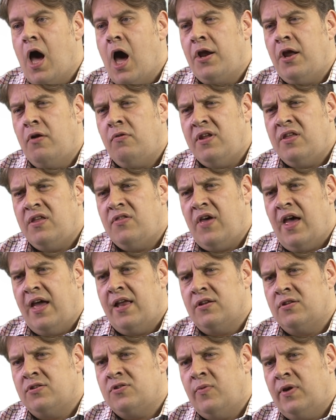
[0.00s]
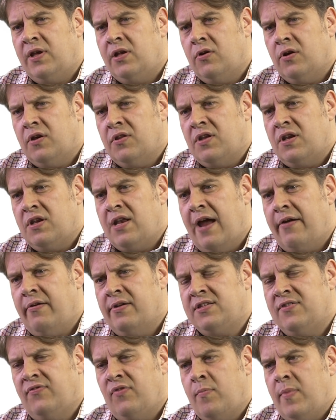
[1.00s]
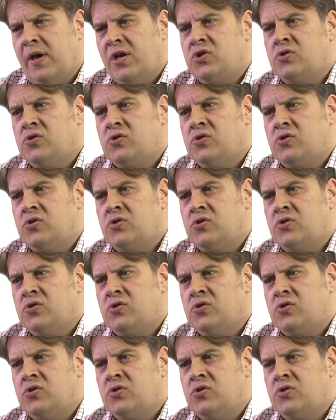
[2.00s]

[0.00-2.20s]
And only then do we look at the narrative and make